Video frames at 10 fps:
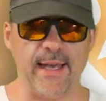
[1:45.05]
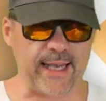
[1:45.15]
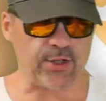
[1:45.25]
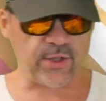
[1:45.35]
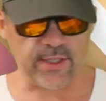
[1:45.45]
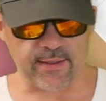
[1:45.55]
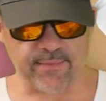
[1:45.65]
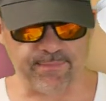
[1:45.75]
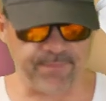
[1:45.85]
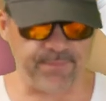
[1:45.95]
actually
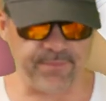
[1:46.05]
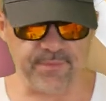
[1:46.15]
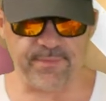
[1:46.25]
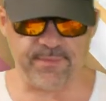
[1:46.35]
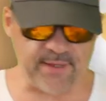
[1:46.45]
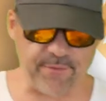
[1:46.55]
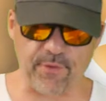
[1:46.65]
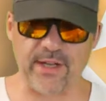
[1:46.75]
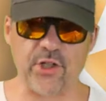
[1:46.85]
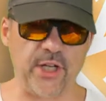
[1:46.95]

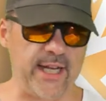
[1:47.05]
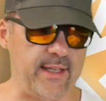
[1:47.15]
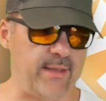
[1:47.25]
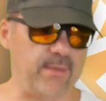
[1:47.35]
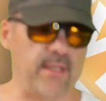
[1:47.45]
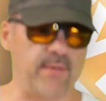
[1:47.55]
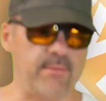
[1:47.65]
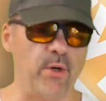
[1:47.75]
differentiated themselves.